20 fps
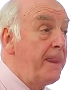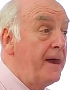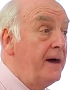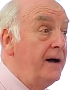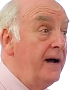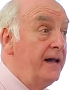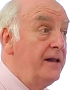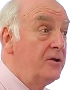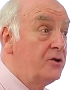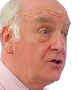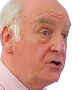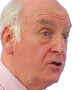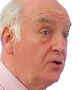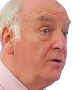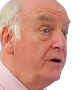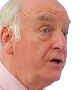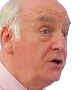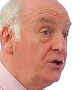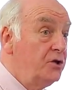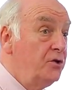And
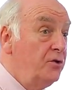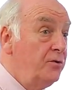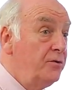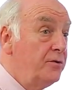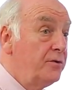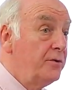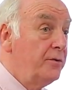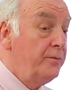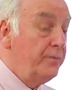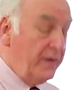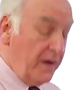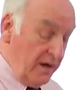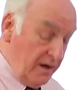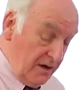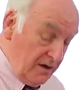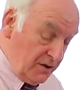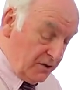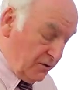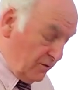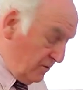so it should.
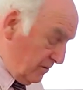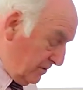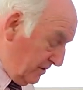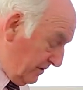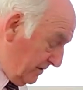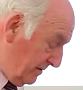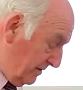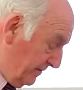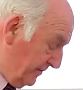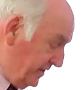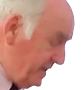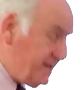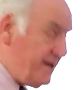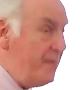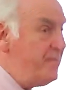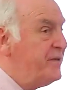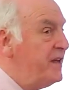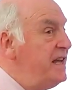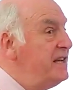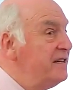So, for
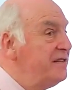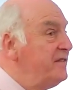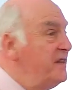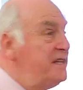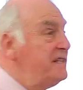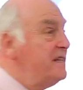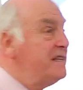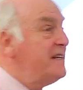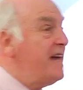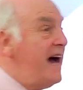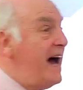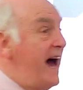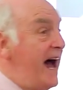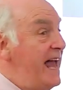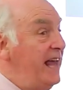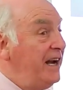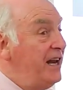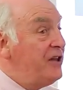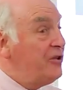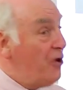some reason, this is a
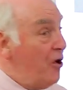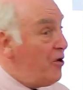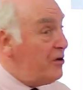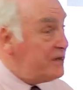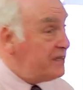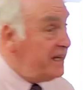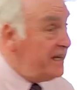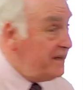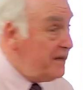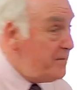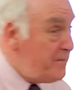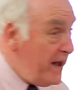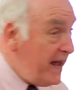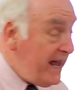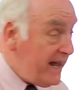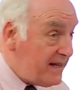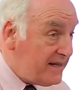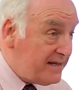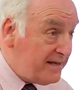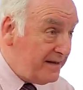highly toxic
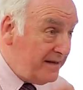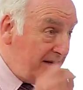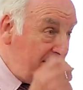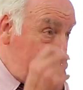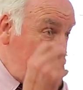debate.